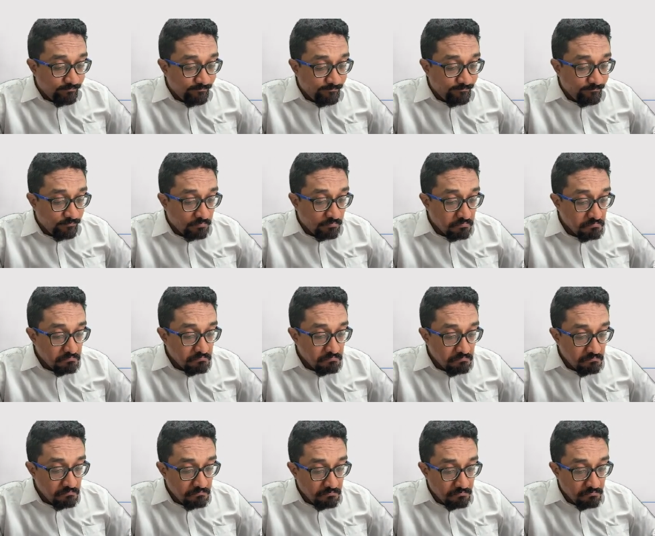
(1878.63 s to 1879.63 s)

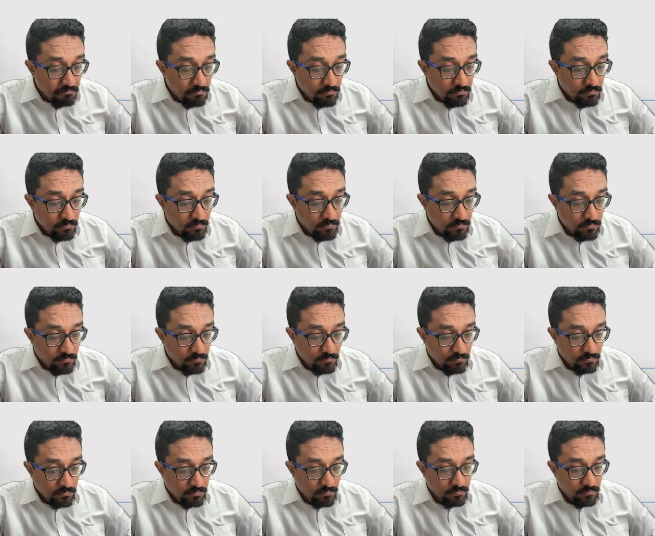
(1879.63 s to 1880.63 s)

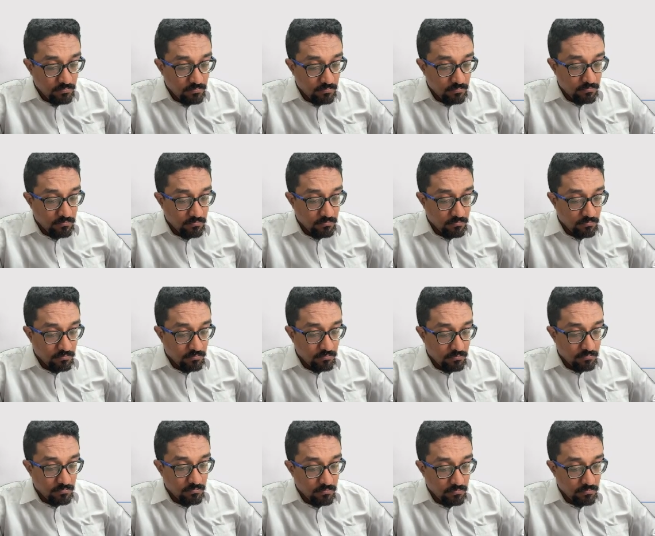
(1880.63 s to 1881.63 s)

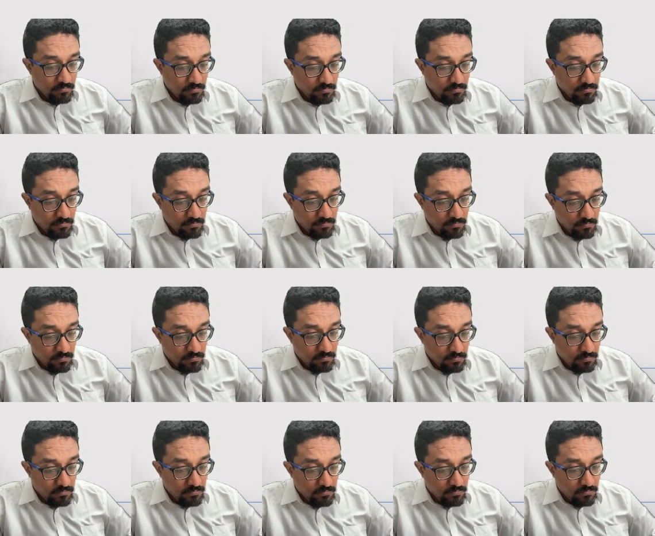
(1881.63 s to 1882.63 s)

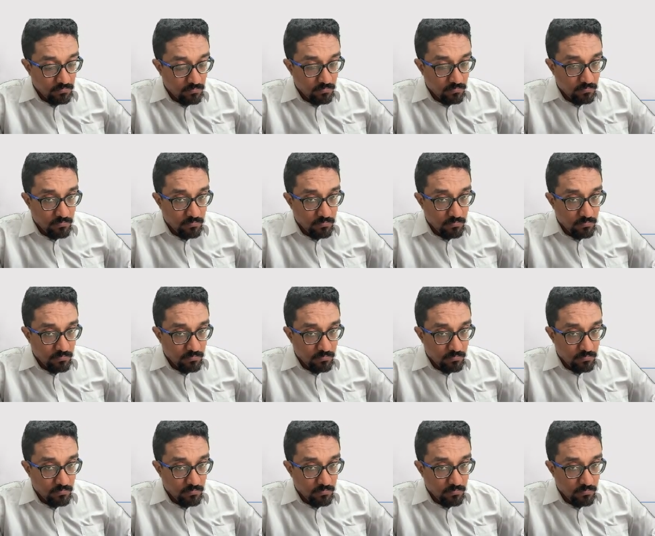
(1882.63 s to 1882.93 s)
No one is speaking in this clip.